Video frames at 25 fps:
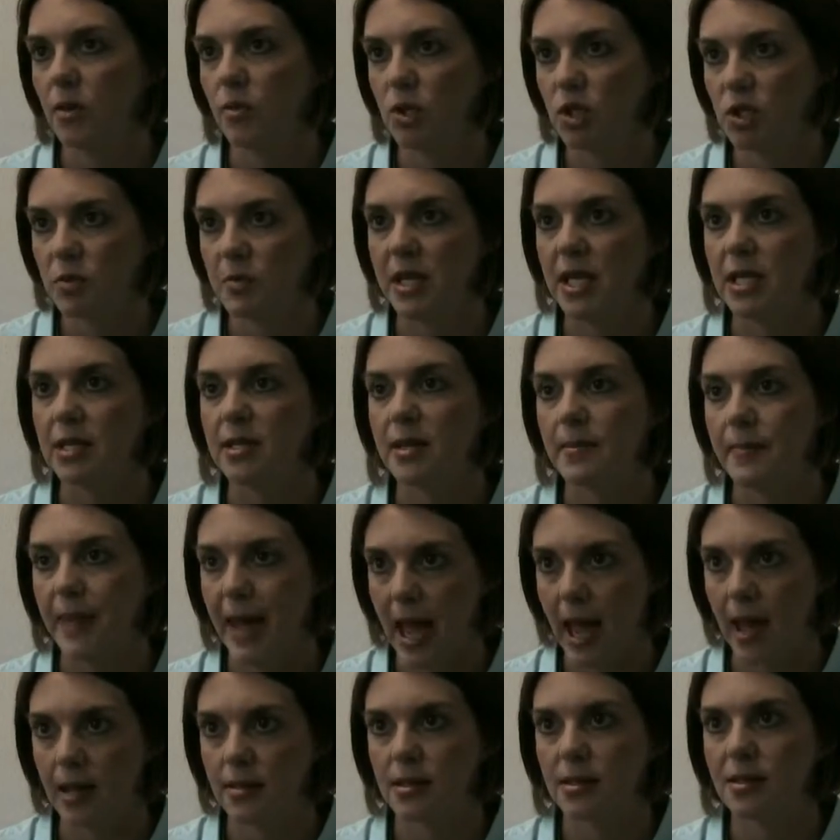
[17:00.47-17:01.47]
which means it
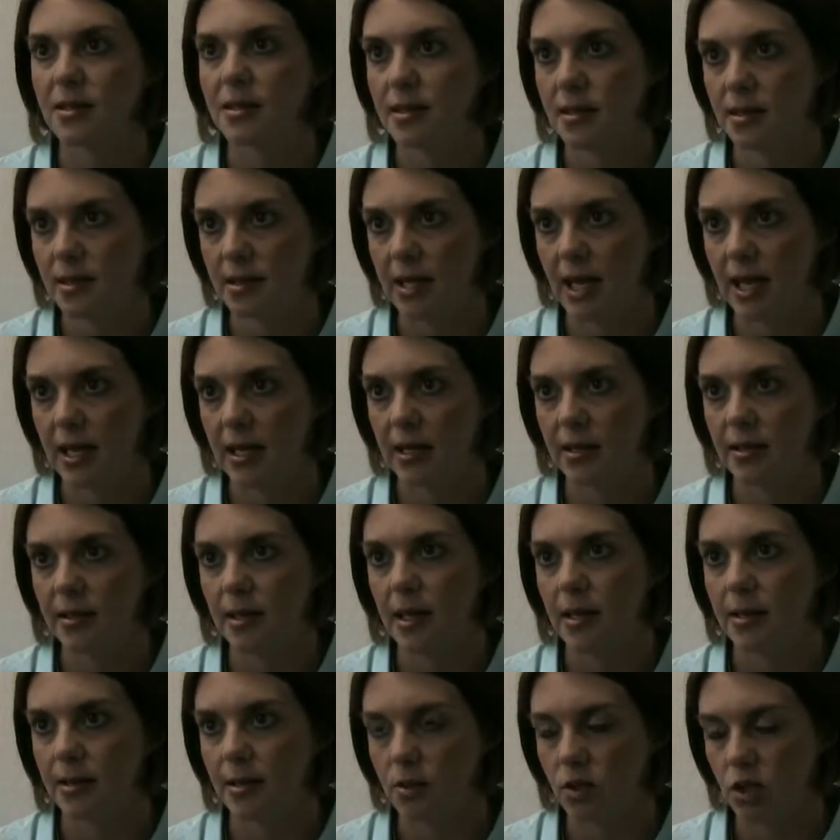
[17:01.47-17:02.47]
passes the Senate
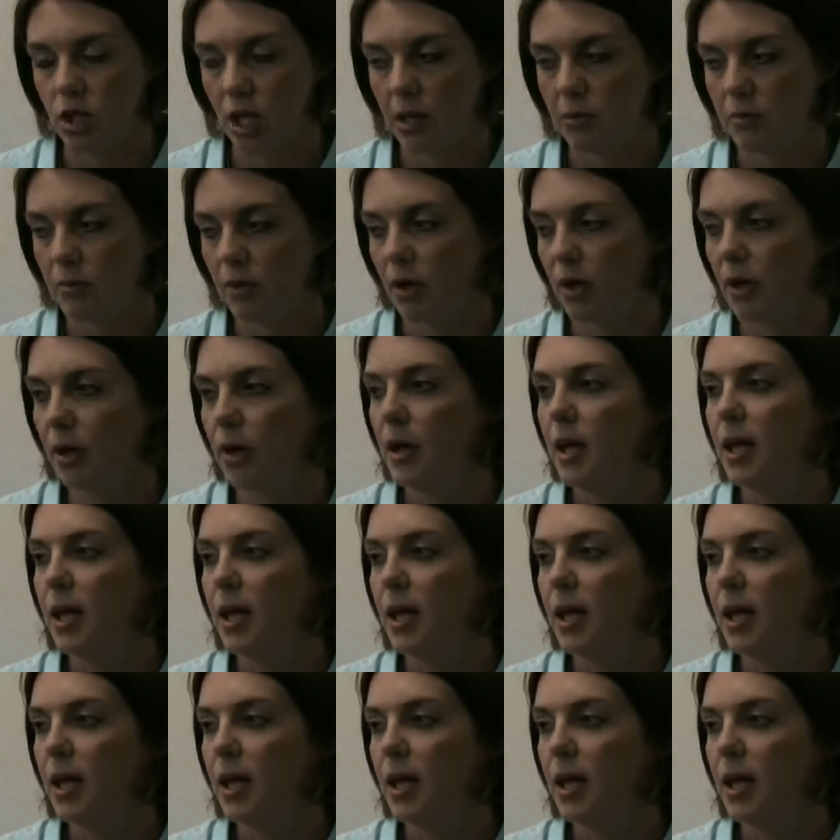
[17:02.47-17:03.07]
as a chamber.